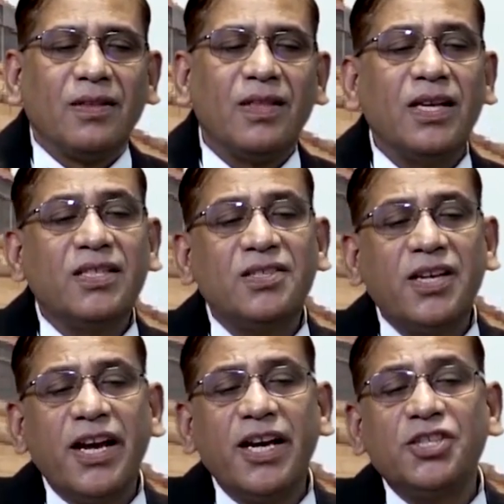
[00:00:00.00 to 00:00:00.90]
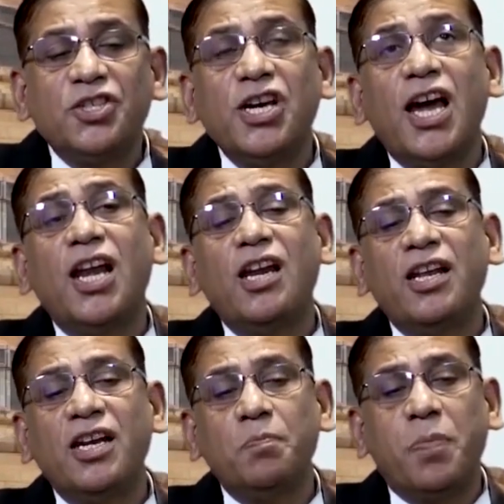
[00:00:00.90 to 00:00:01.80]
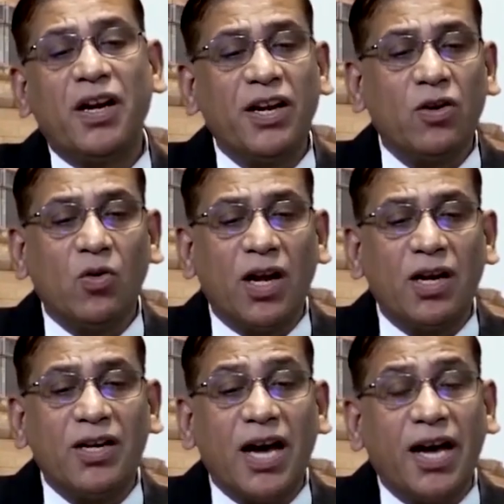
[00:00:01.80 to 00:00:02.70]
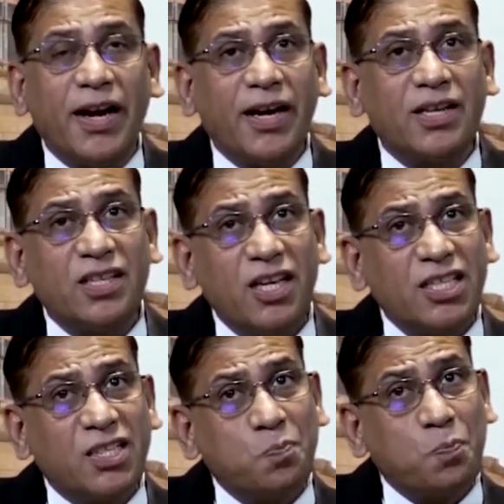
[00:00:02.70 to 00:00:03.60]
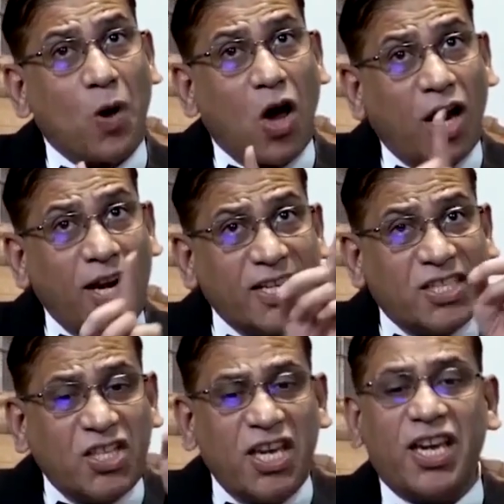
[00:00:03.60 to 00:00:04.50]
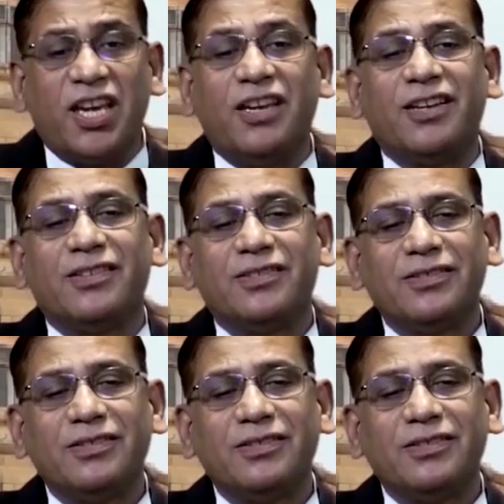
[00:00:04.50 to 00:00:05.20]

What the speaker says: The state shall in particular direct its policy